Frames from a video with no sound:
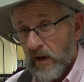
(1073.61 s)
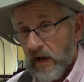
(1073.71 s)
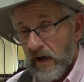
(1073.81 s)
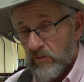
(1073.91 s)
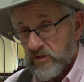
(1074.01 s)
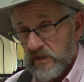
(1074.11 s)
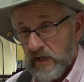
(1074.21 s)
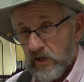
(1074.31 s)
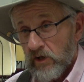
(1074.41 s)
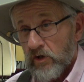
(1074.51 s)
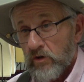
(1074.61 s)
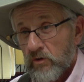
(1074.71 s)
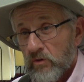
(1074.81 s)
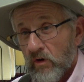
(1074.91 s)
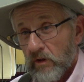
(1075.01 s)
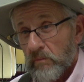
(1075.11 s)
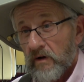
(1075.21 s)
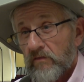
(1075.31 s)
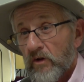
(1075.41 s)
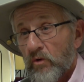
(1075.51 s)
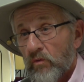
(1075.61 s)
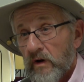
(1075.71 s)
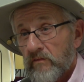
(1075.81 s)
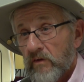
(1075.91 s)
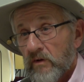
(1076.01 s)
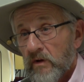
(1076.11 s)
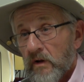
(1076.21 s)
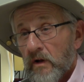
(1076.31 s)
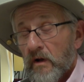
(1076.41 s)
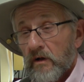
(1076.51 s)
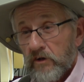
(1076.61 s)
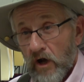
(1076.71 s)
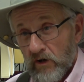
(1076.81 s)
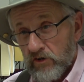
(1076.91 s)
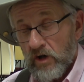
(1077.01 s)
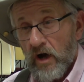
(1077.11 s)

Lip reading: I was in a canoe on the Buffalo River, Dr.